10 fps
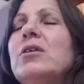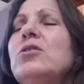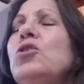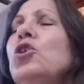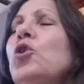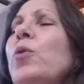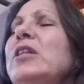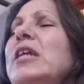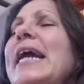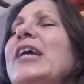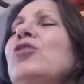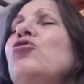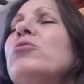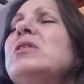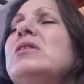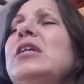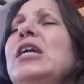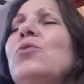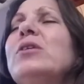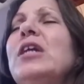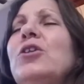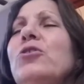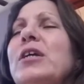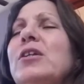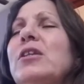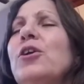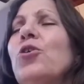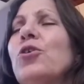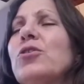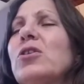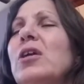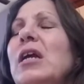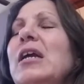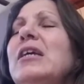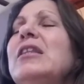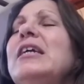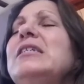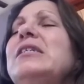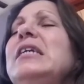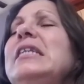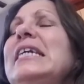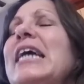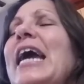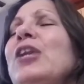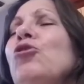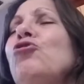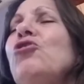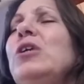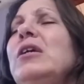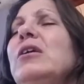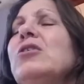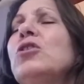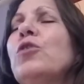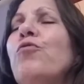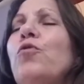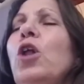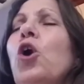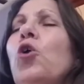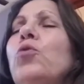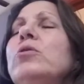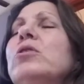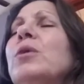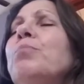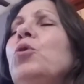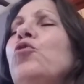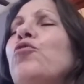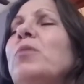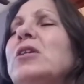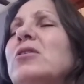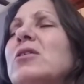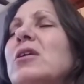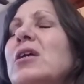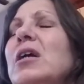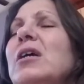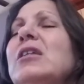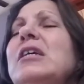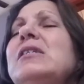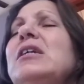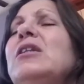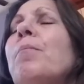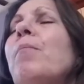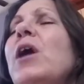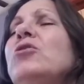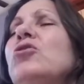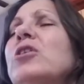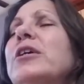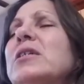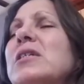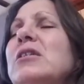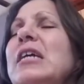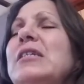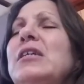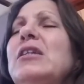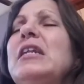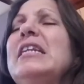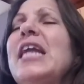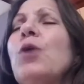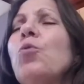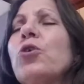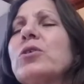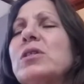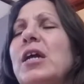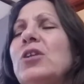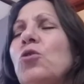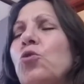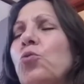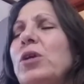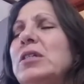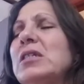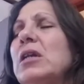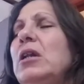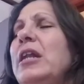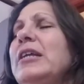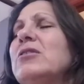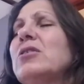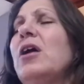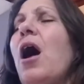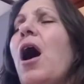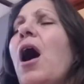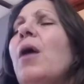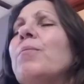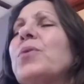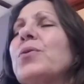Do you know what the angels see when they look at the earth? They see the energy, the flow, the movement. They see the mandalas, they see the networks and grids lit up.